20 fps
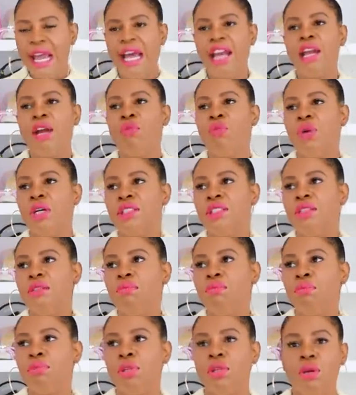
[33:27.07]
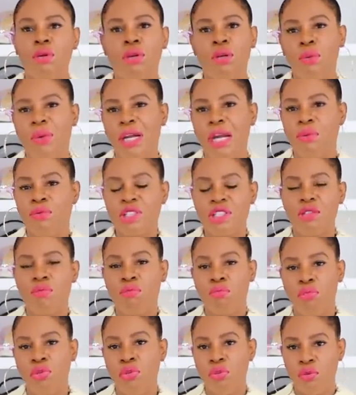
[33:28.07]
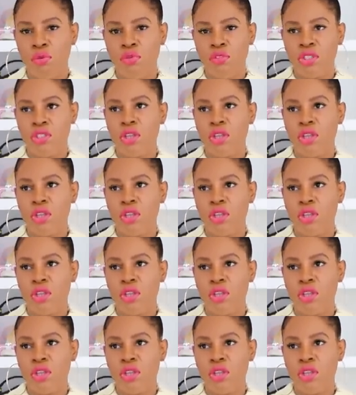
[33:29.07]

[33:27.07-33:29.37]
and I wasn't blown away, I wasn't moved.